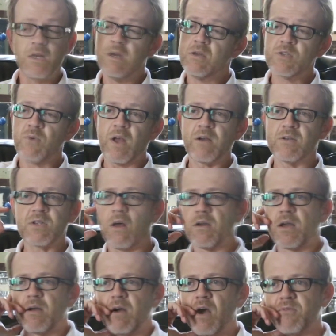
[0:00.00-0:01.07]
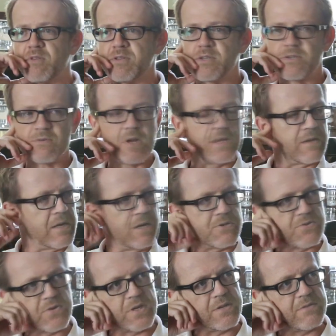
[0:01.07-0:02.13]
So I go talk at conferences around the
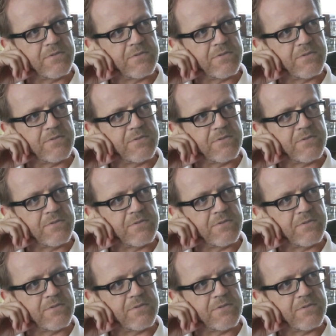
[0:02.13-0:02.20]
country,